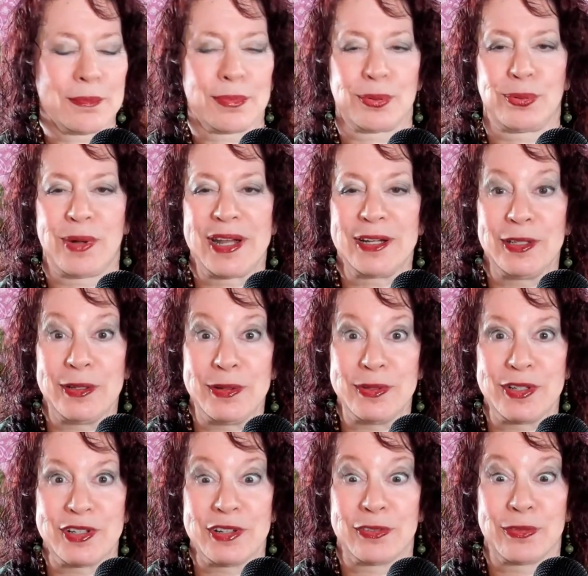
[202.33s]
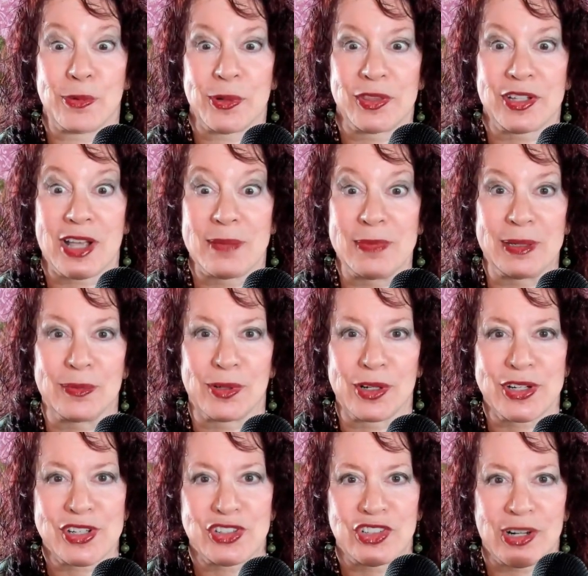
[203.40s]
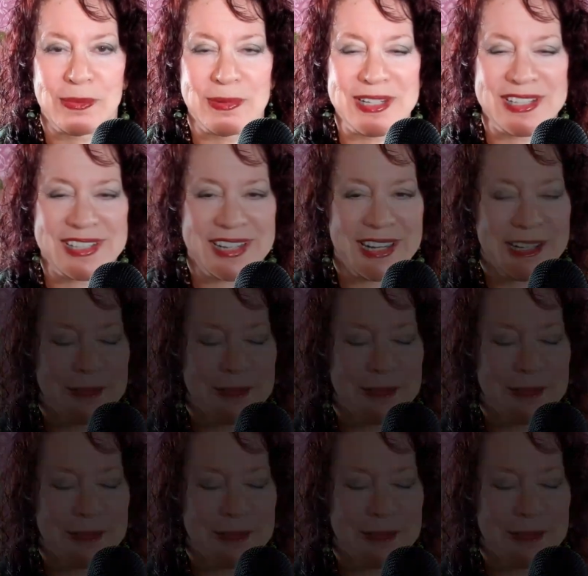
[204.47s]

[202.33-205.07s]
prelude to forthcoming works, shall we say.